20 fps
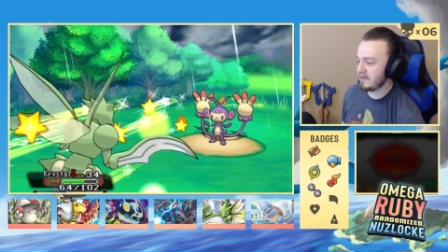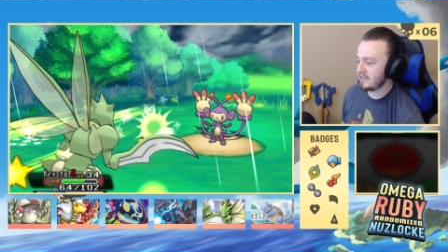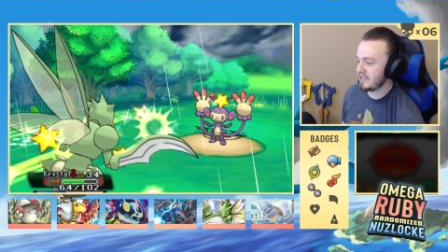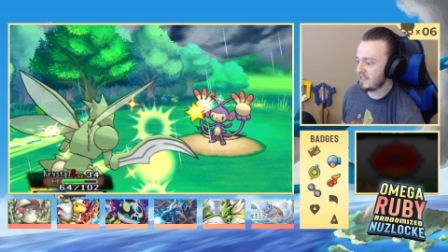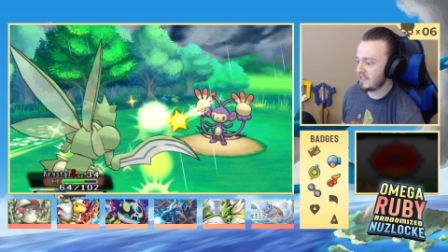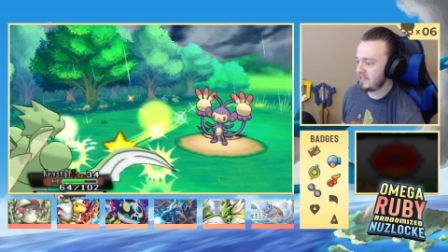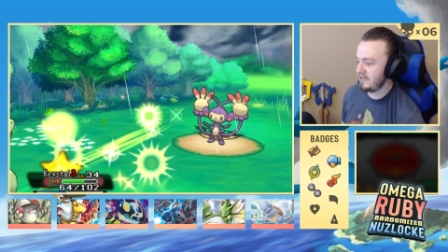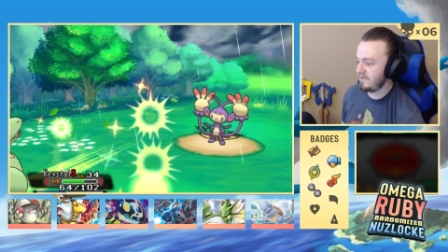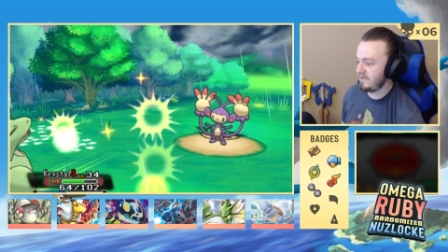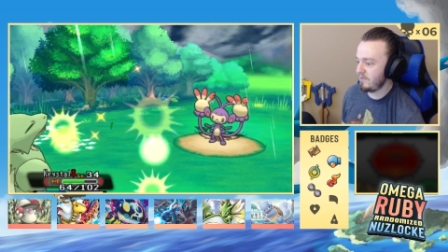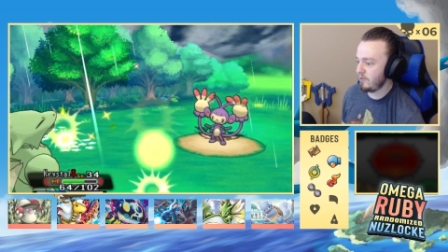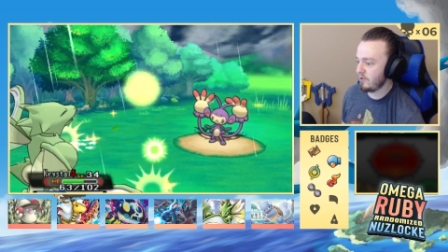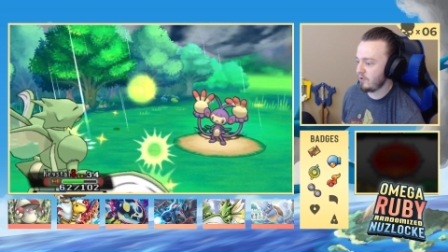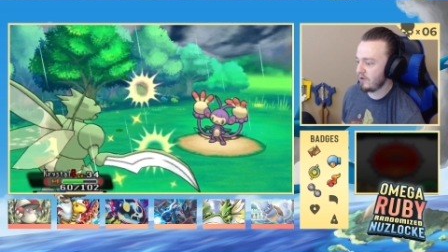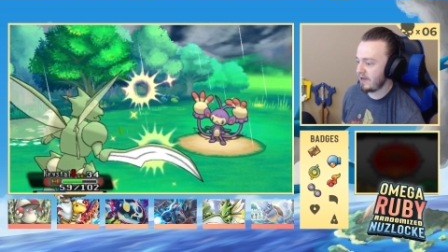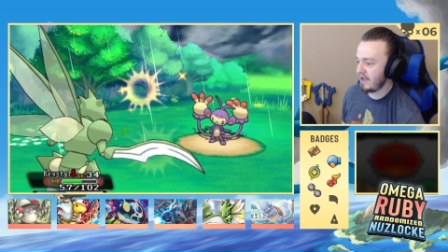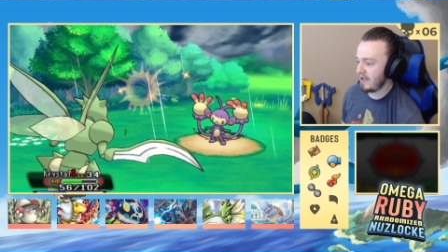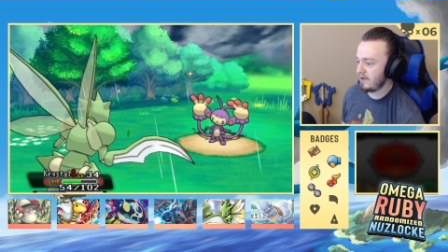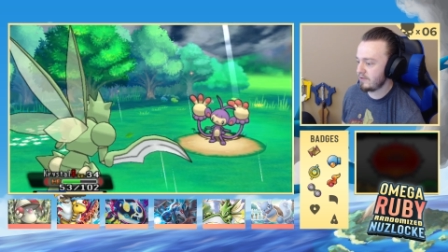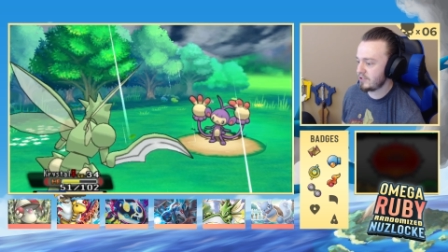
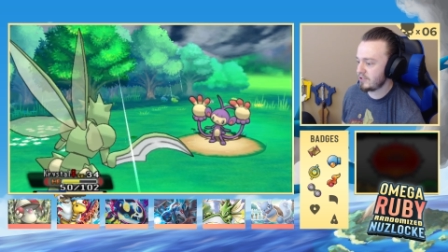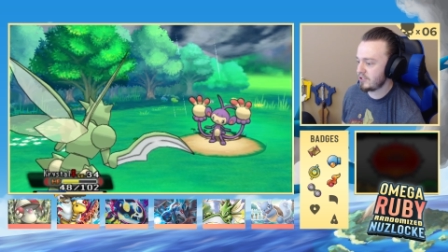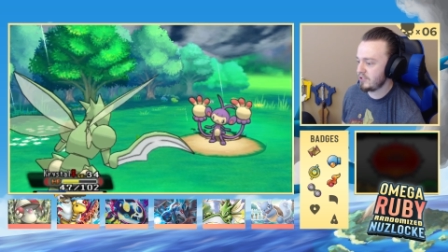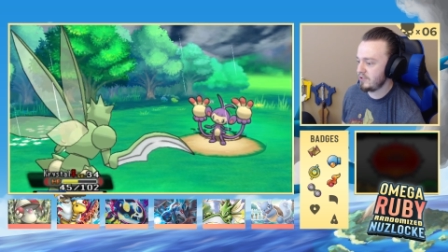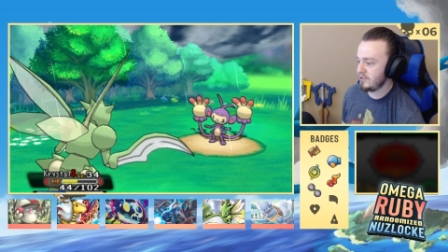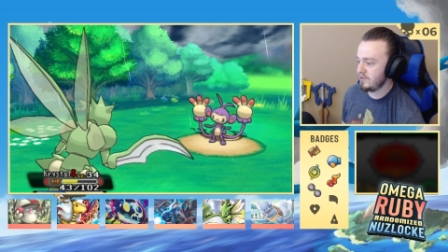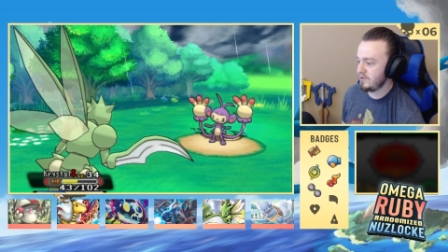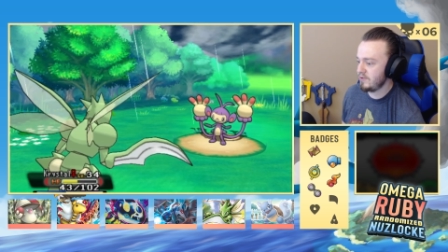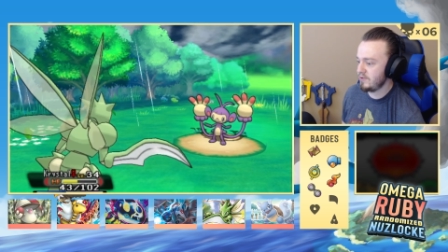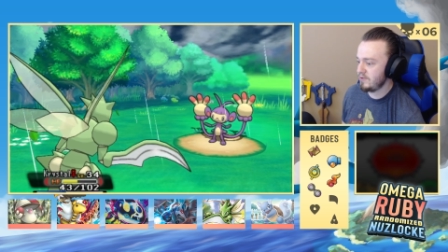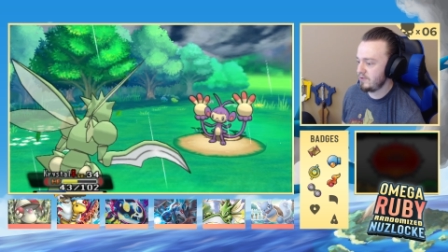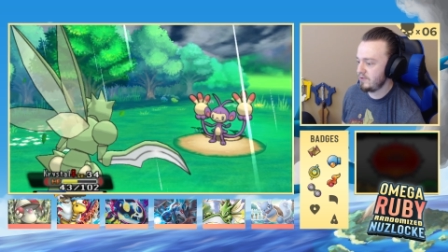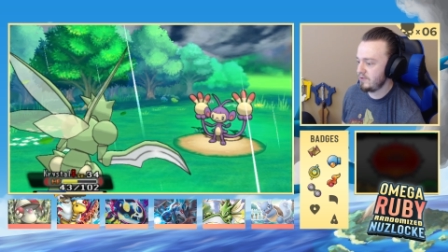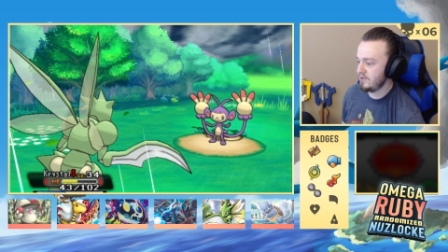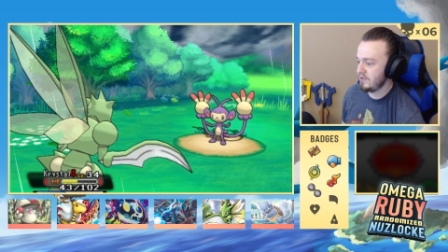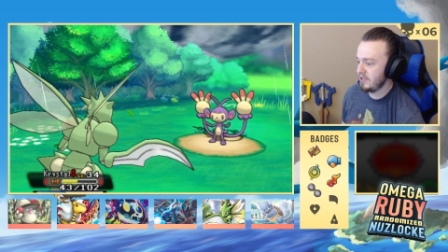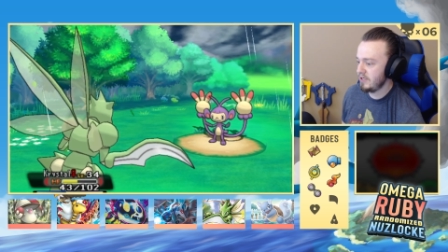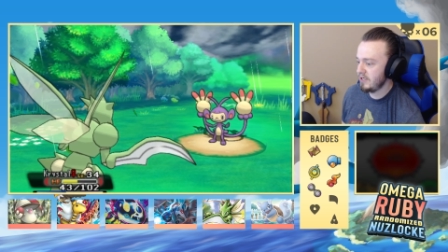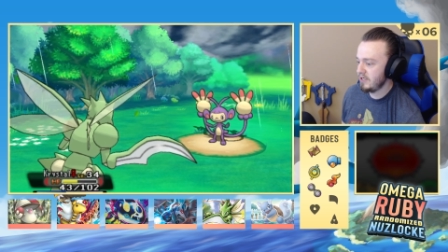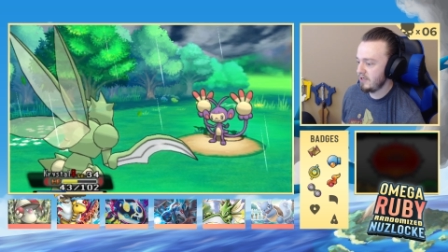64 down
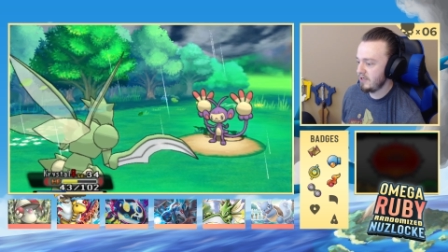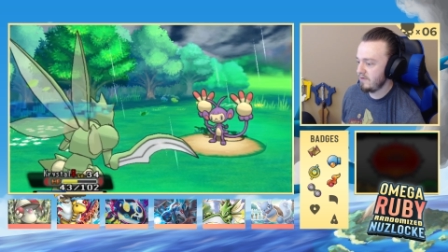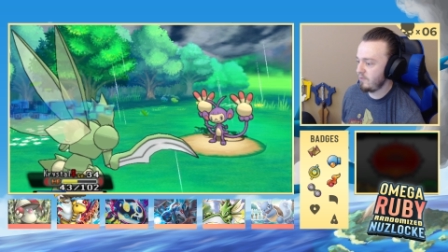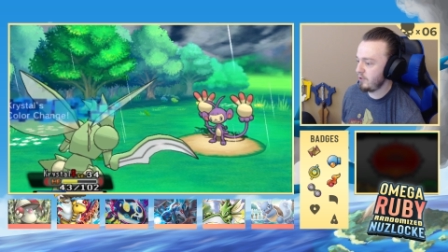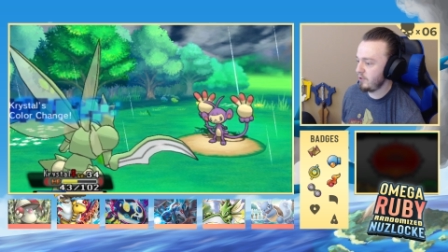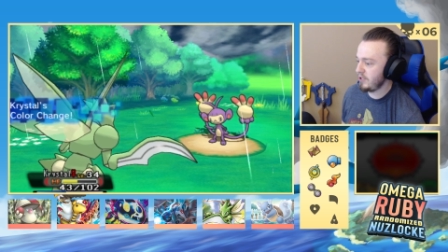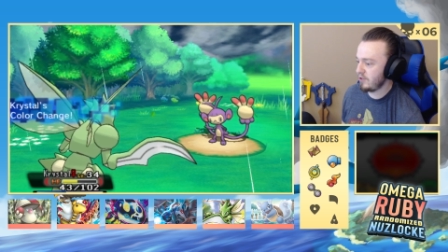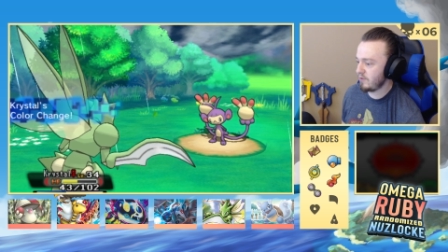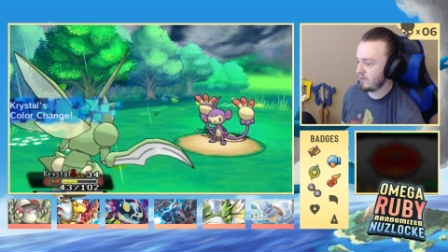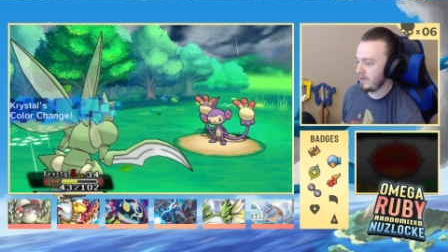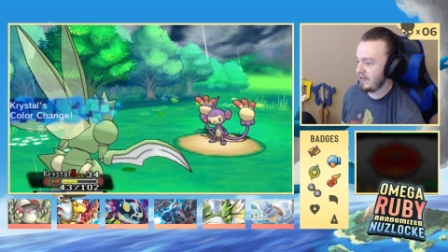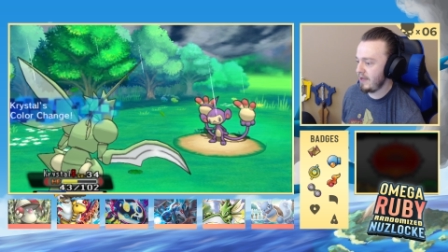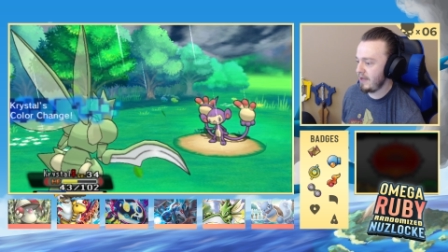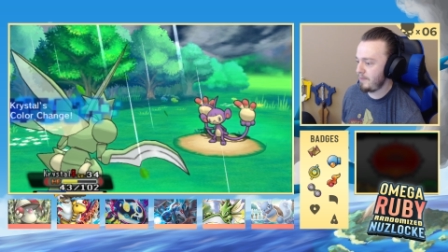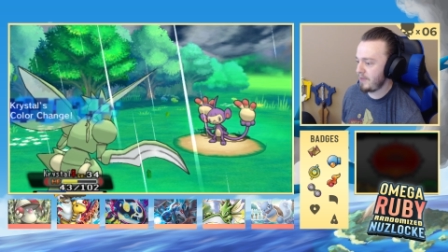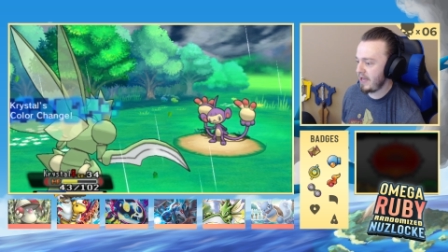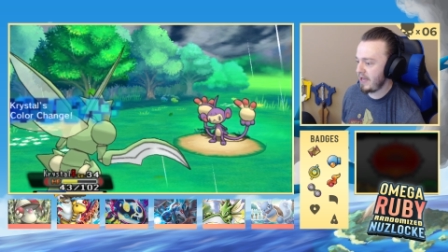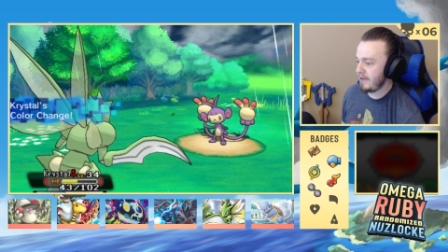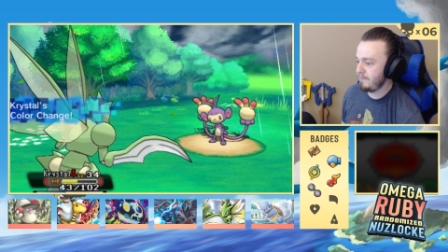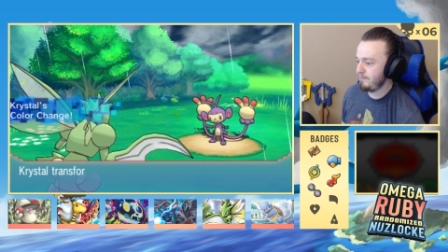to 43.
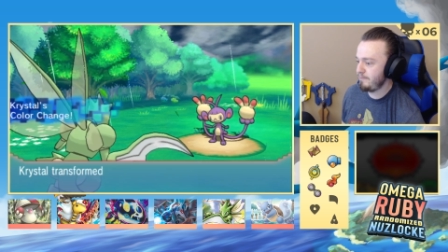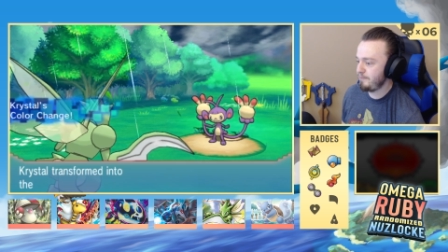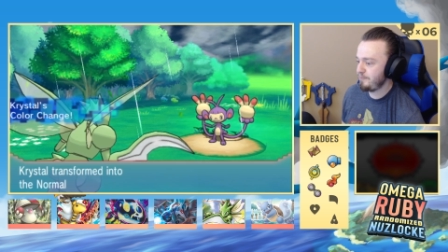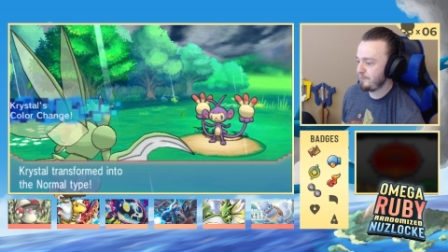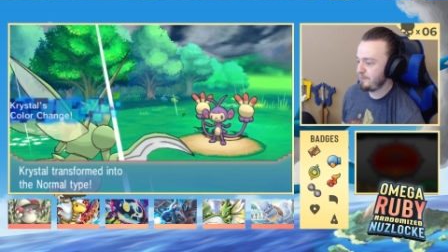Not bad.